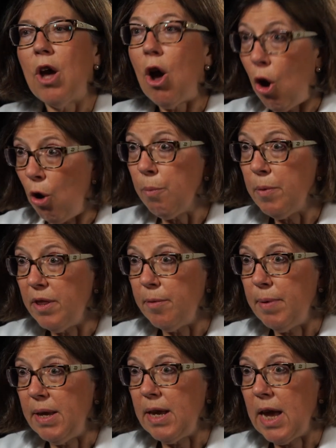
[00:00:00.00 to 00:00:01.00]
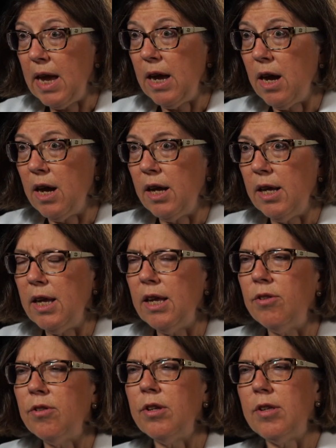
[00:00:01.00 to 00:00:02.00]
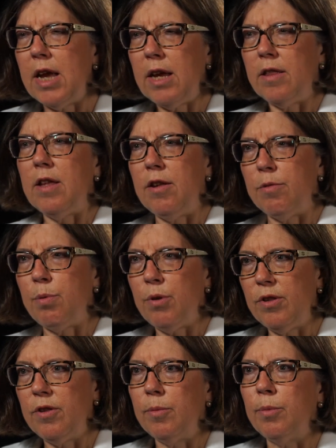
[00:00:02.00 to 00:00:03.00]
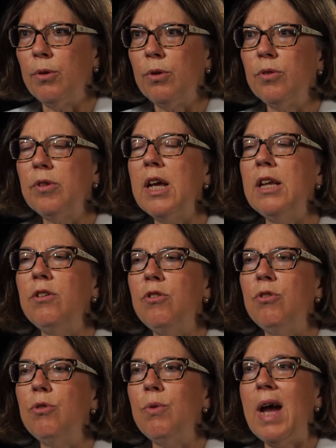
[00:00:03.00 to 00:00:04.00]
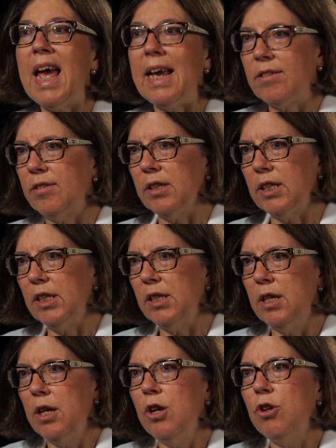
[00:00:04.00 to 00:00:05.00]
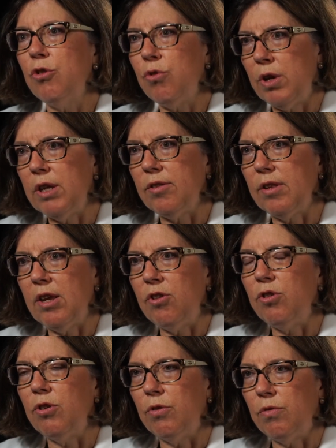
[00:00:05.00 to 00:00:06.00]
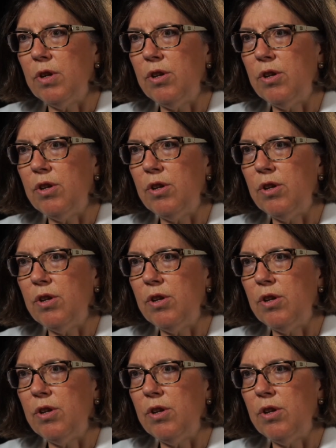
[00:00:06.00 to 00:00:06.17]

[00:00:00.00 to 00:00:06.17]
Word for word: the hope of the BKI is to take these principles and do excellent translational